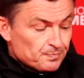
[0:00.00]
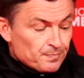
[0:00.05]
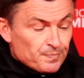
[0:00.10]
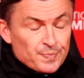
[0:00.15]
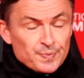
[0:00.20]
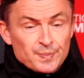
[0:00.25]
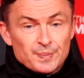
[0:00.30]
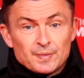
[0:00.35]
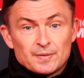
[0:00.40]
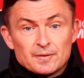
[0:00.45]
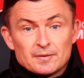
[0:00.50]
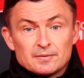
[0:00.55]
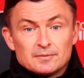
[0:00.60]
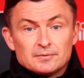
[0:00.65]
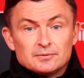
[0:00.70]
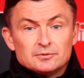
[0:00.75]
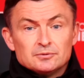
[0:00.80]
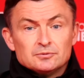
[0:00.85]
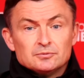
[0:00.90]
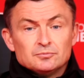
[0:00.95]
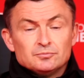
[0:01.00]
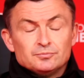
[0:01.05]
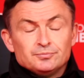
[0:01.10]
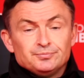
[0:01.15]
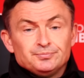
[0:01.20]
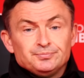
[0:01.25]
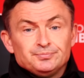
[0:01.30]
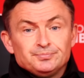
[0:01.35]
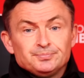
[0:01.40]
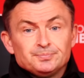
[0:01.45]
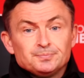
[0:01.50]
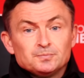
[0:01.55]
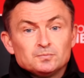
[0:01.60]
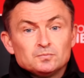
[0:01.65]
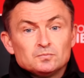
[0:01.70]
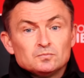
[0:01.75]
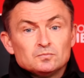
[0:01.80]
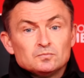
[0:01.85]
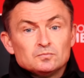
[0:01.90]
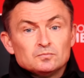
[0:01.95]
How much a blow then
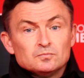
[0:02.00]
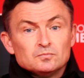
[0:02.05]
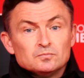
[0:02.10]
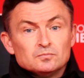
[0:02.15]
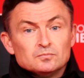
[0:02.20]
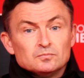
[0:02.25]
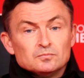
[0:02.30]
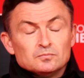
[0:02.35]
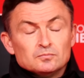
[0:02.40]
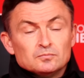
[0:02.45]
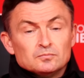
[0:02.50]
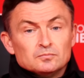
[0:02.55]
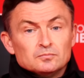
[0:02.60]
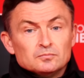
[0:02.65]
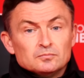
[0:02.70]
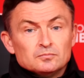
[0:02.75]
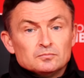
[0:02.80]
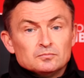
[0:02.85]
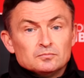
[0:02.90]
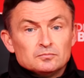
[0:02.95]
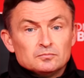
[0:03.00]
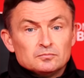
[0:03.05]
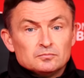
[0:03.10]
is that result to your